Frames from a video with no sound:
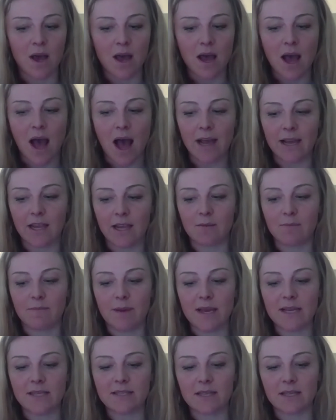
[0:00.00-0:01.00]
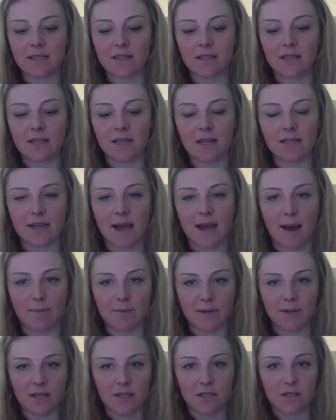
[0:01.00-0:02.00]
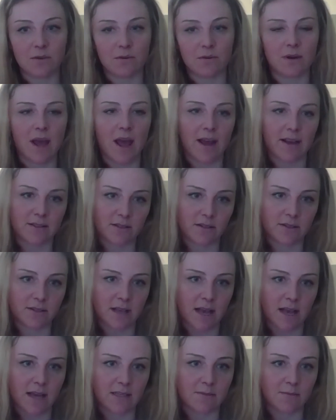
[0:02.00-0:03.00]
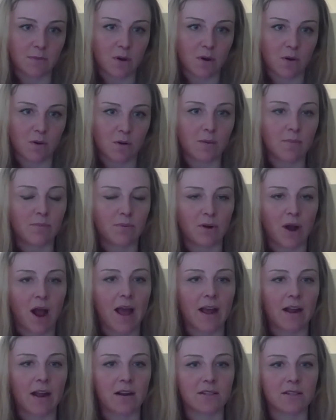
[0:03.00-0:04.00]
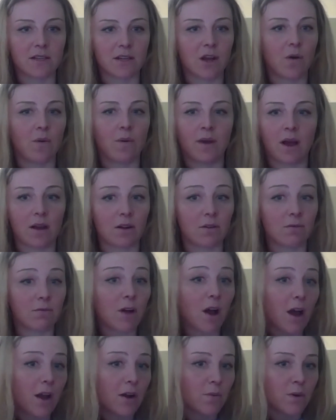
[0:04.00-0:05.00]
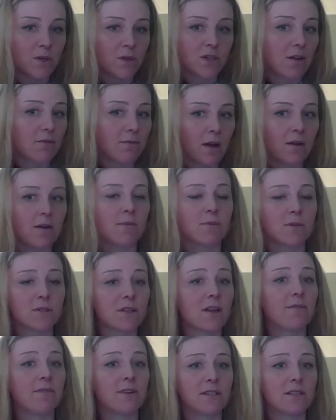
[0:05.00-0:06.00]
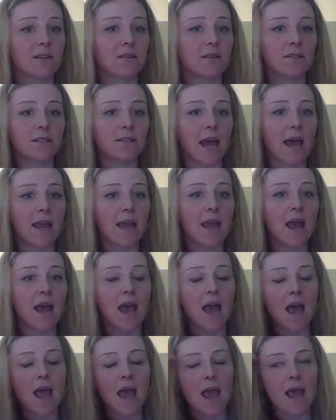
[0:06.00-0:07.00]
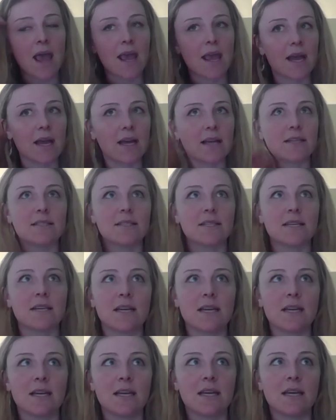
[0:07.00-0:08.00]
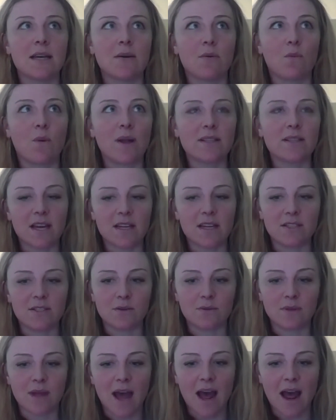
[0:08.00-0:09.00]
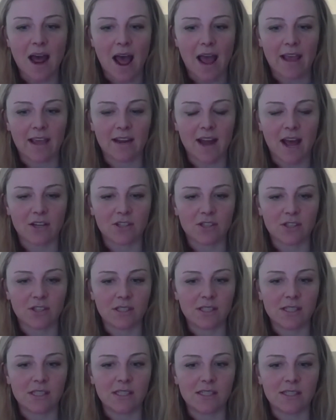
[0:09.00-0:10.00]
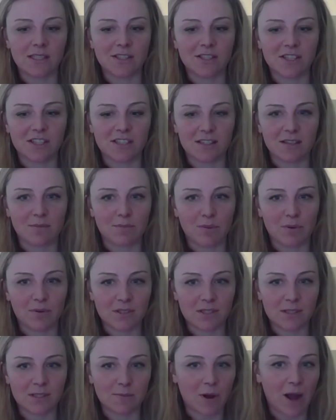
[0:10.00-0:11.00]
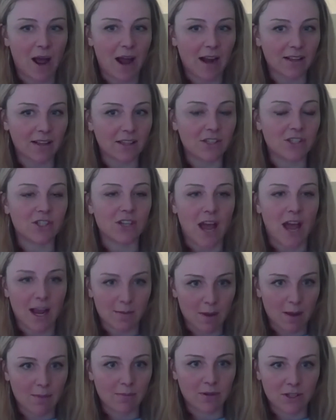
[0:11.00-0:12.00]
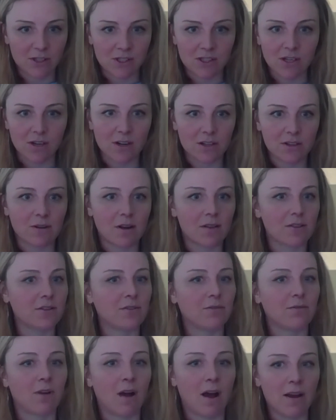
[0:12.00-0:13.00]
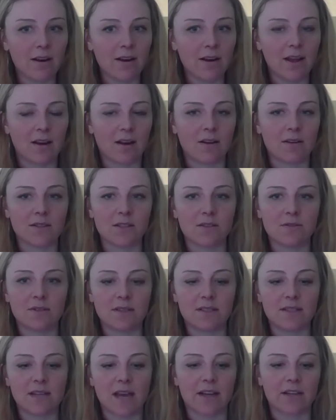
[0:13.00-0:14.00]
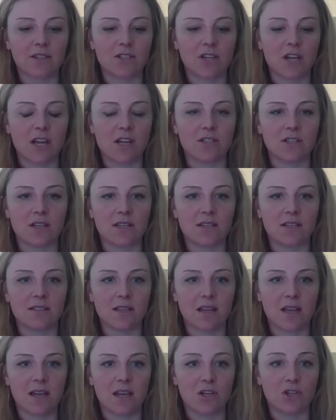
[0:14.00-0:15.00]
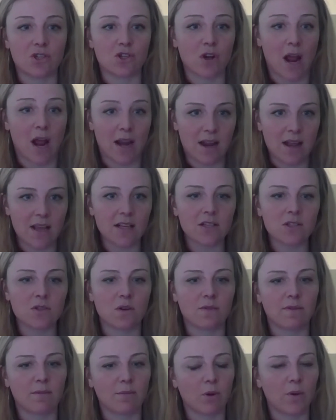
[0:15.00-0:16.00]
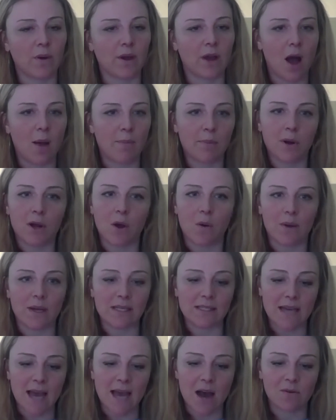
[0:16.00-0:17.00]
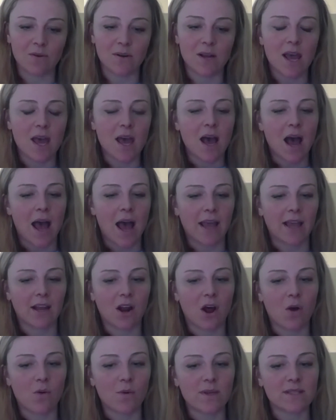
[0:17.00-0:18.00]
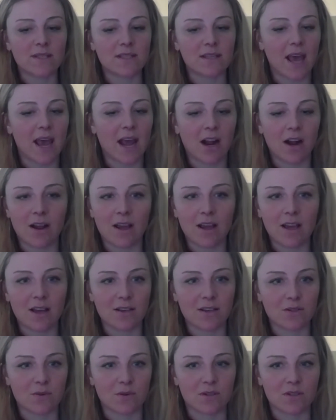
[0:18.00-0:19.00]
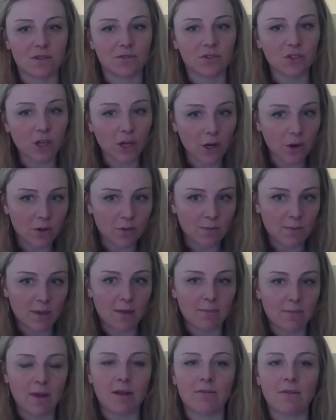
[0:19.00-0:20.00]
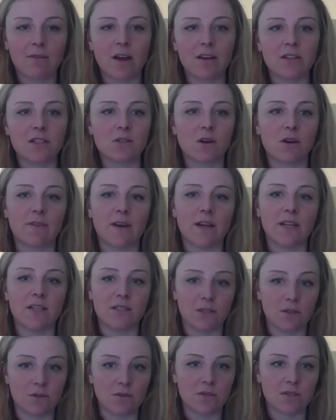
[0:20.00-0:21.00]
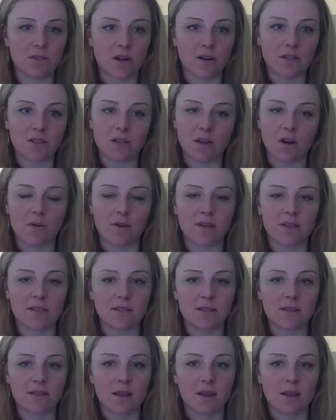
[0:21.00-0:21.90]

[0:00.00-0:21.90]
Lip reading: I can basically adapt it into an exercise mode prior to going on a run, which I run almost every single day. And once I do that, I can actually just sporadically check my blood sugar throughout the run and also detect changes in trending. So if I'm going up or going down, I can always carry a source of sugar with me on my run. So if I do start to notice